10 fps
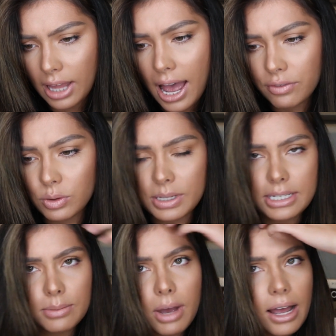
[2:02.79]
laugh, you can
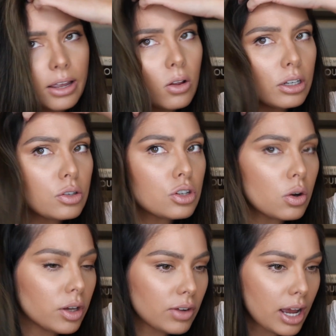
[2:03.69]
smile, and you
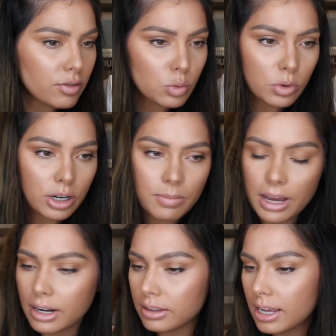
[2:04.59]
don't even have to worry
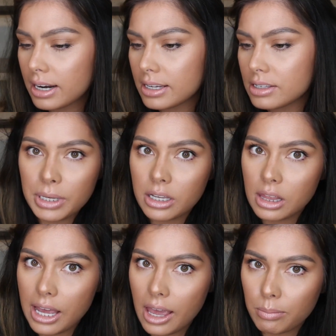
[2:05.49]
about it. That is a big
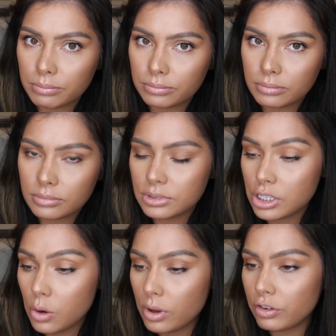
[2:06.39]
claim.
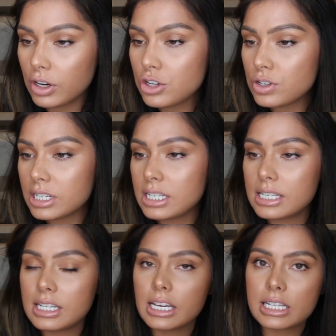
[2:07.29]
So if you're interested to
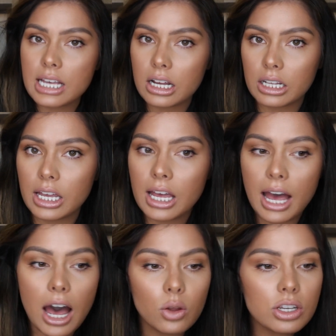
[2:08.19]
see exactly
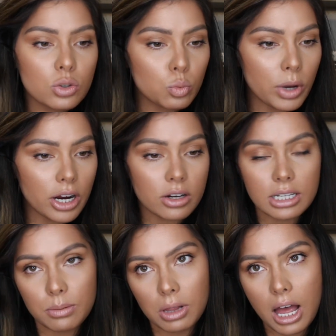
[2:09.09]
how this wears
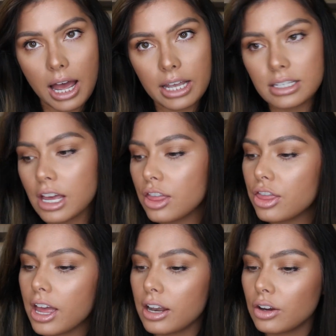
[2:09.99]
and applies,
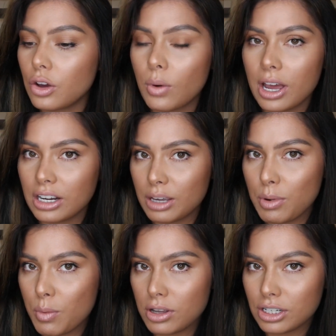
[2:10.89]
then go ahead and keep on watching.